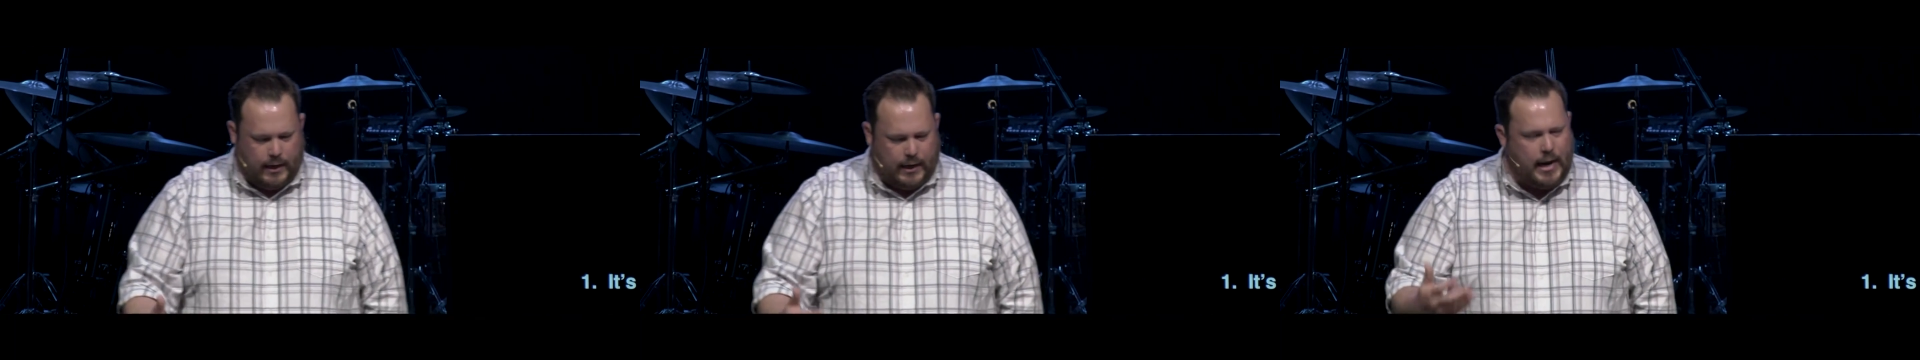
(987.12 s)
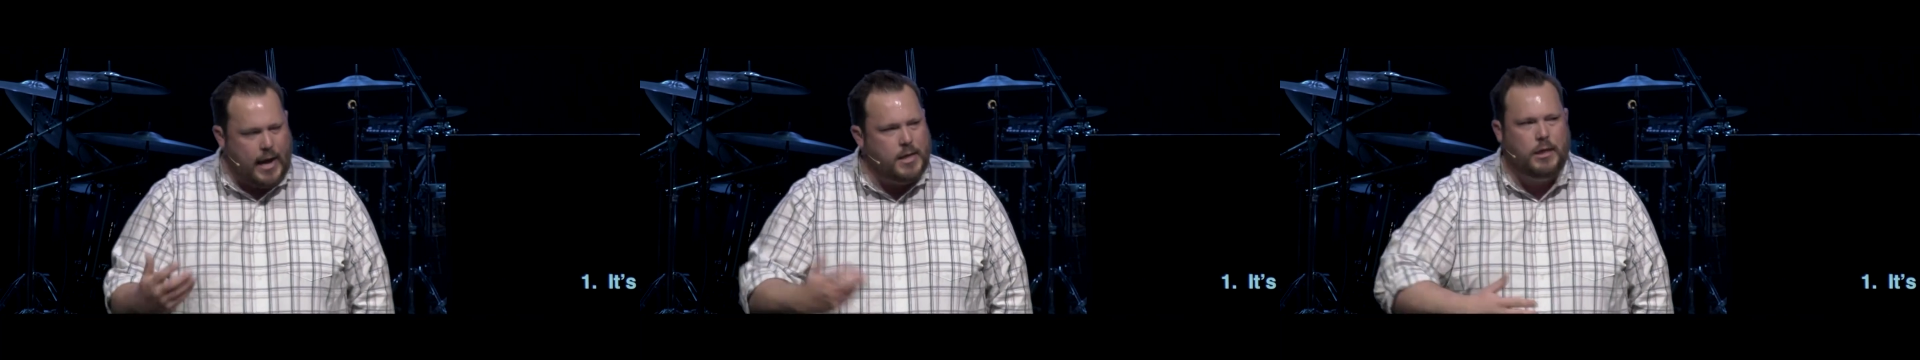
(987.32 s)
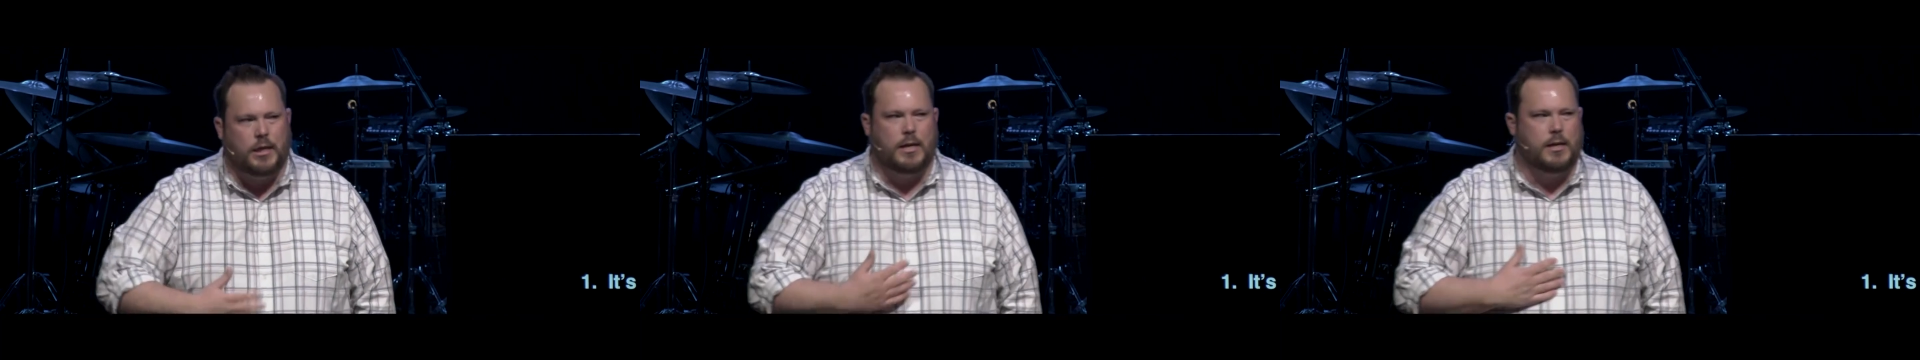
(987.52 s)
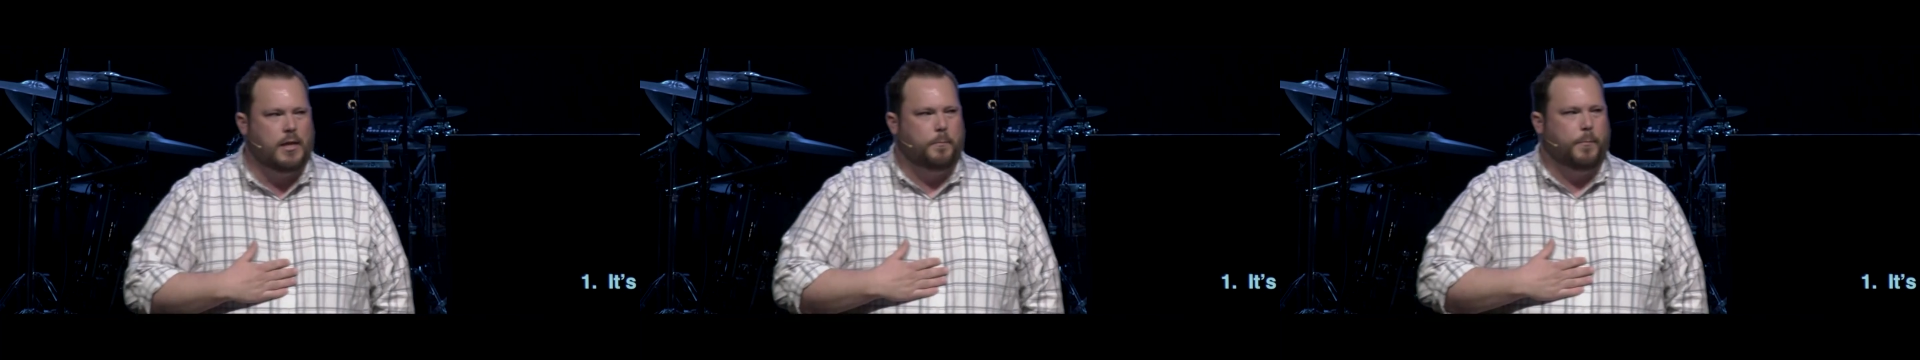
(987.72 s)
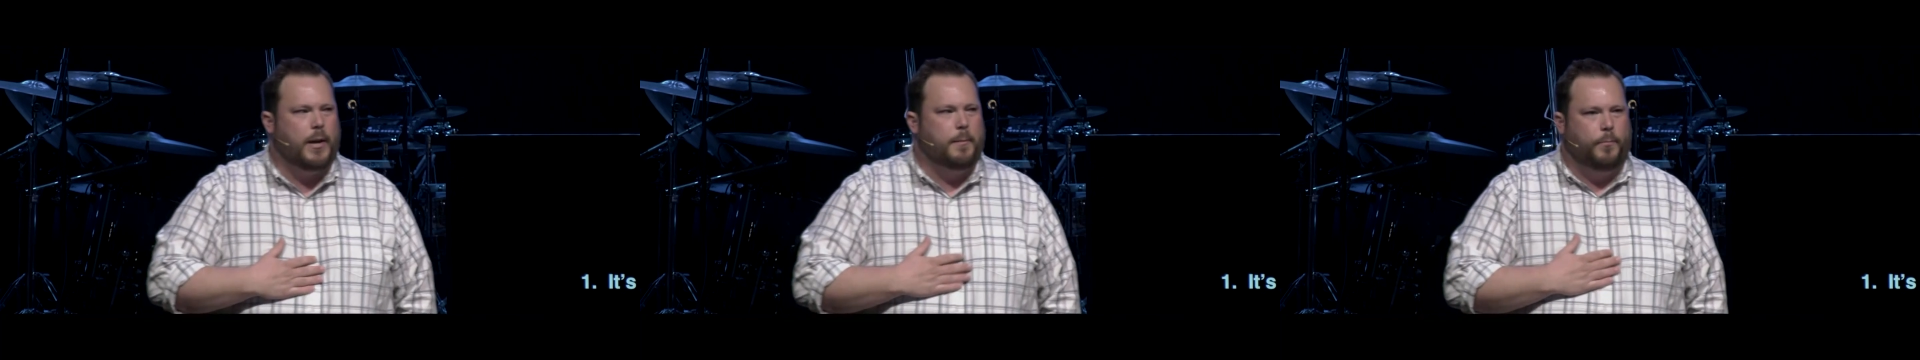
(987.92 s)
And I think
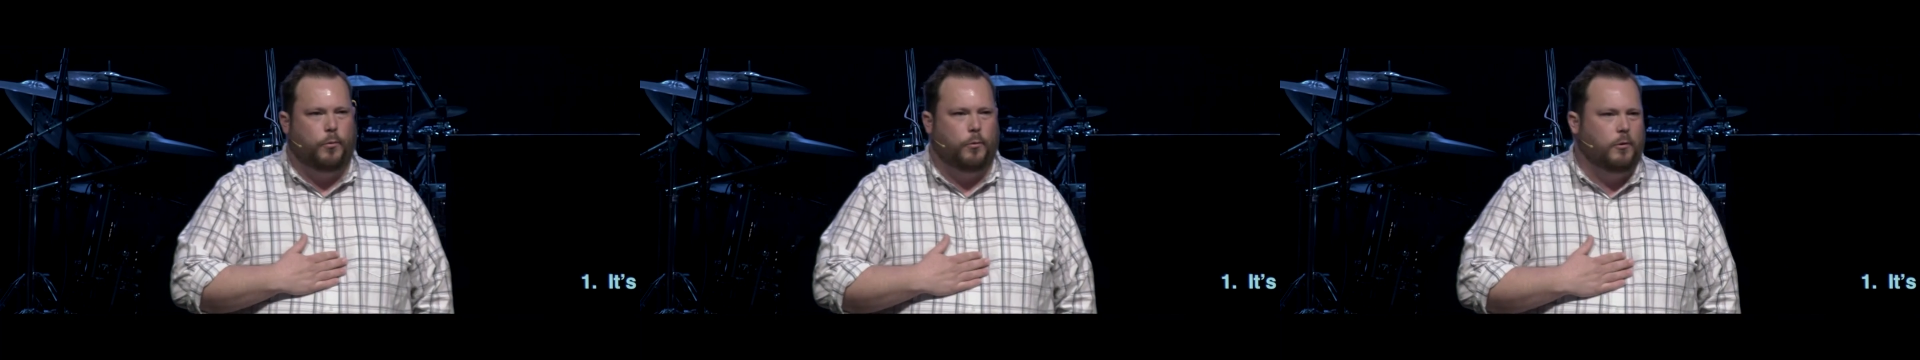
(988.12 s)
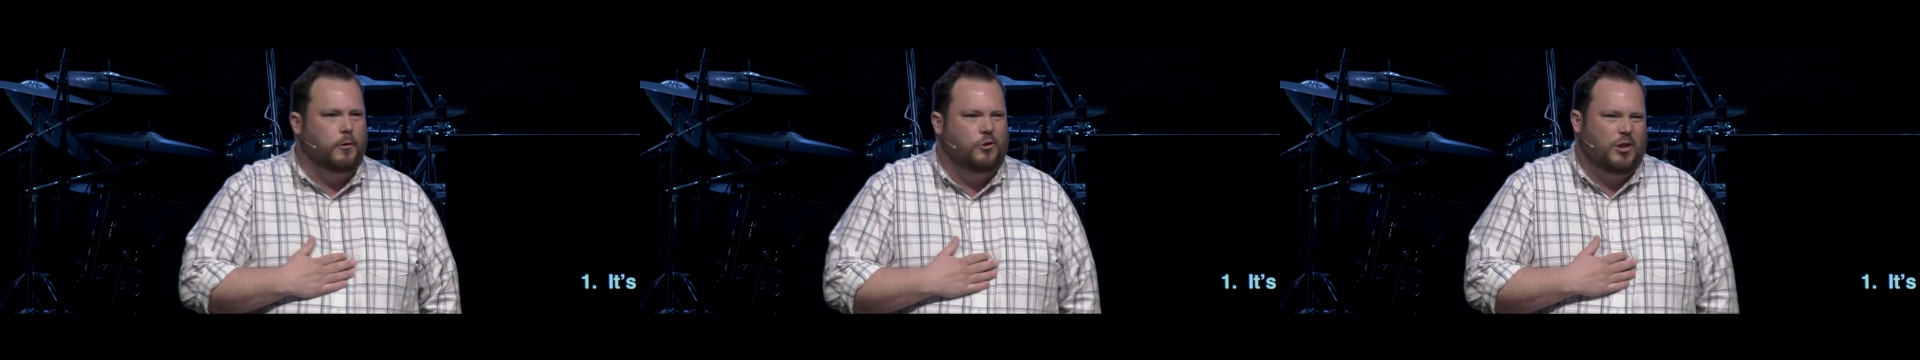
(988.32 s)
that by poor,